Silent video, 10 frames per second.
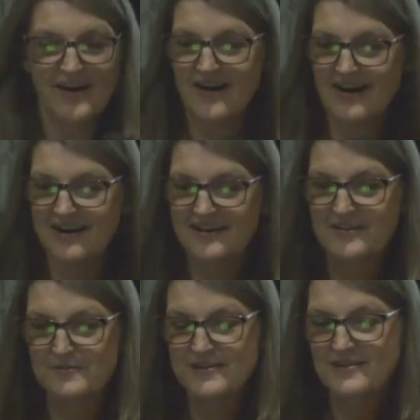are
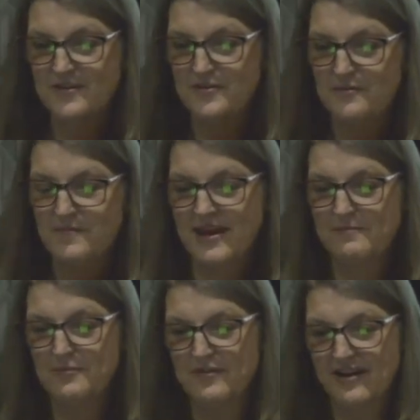the ones on your
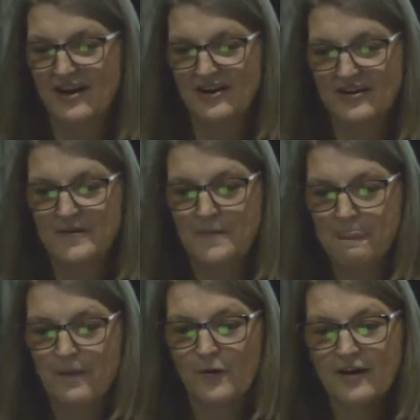paper there.
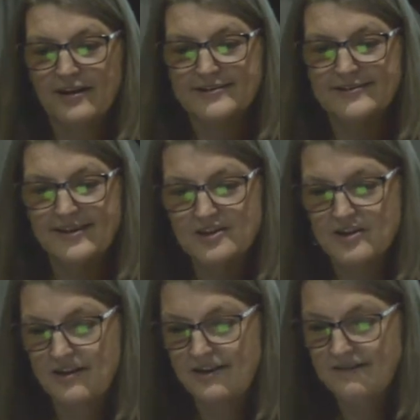
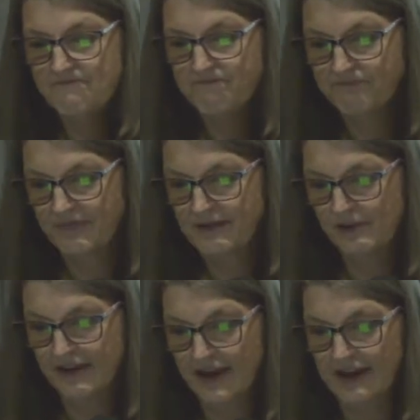Organization,
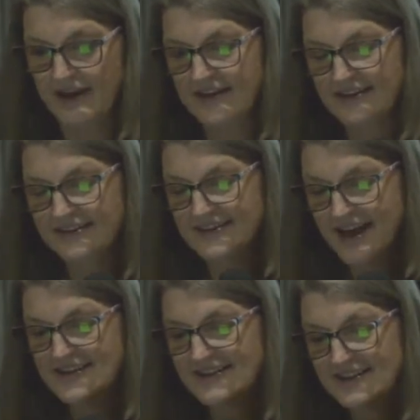planning,
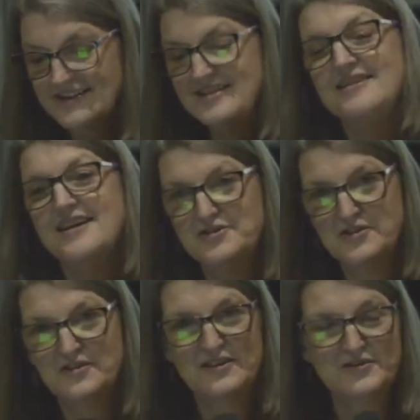task
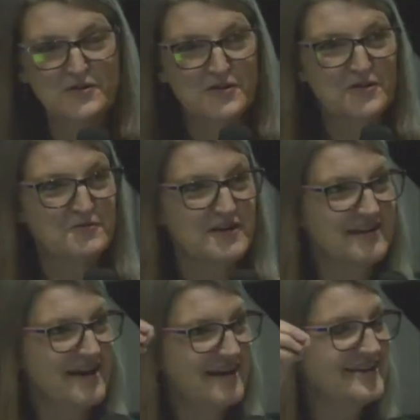initiation. These are the three
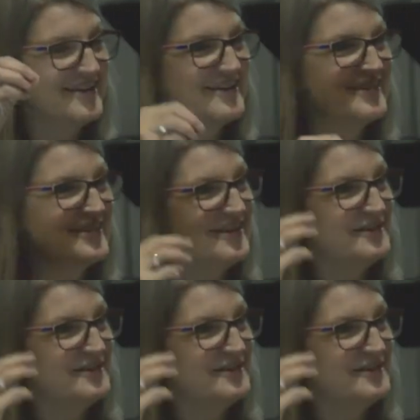that the